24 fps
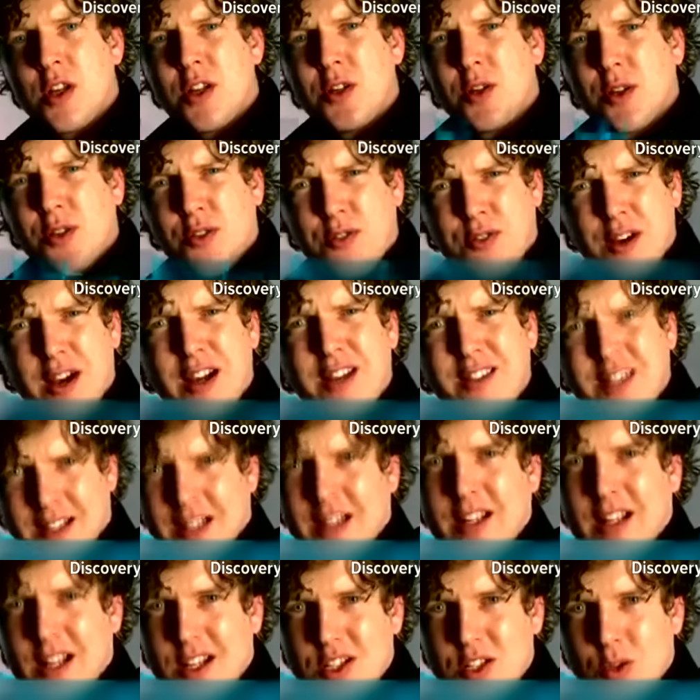not fighting
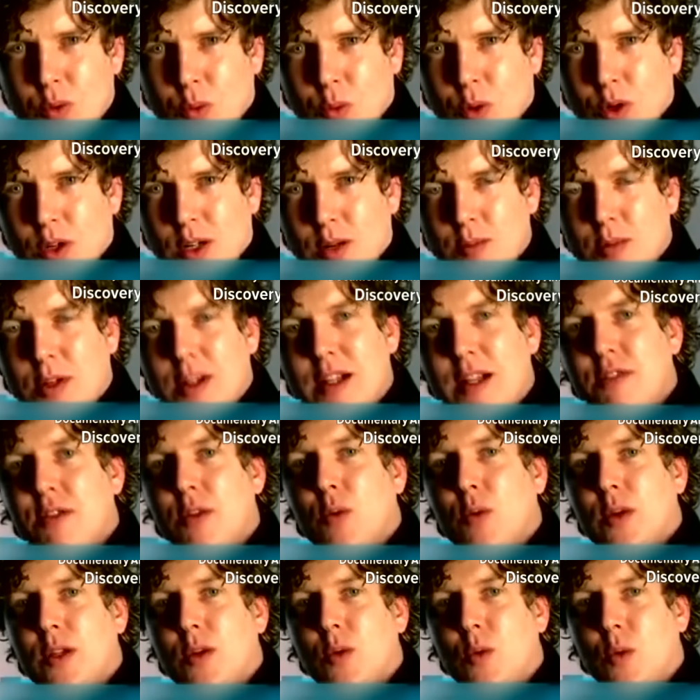against the water, but living with
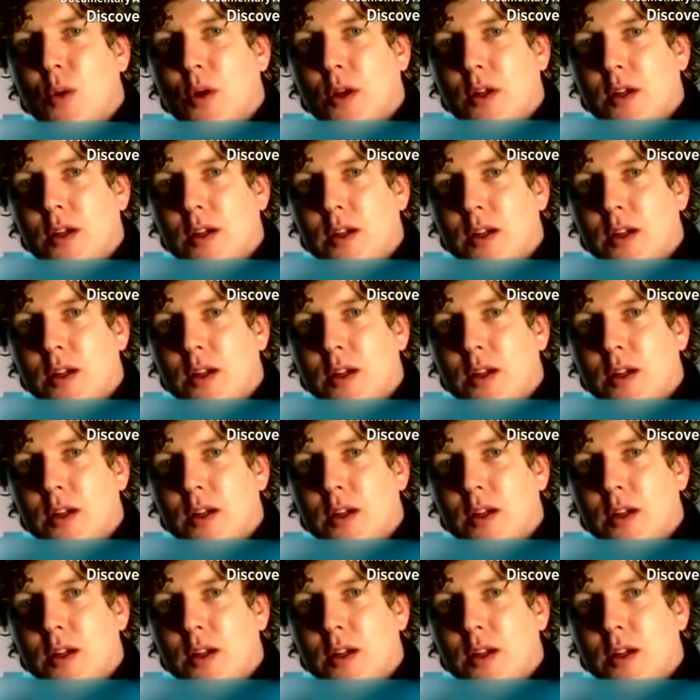the water.